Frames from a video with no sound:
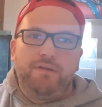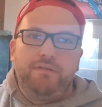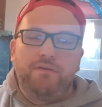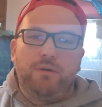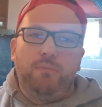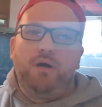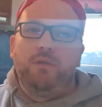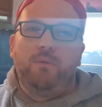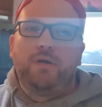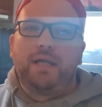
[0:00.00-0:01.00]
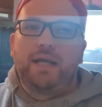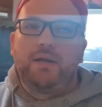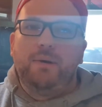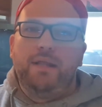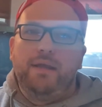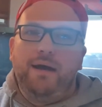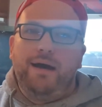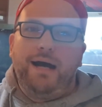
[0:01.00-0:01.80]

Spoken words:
if you've got more than 1 gecko in there,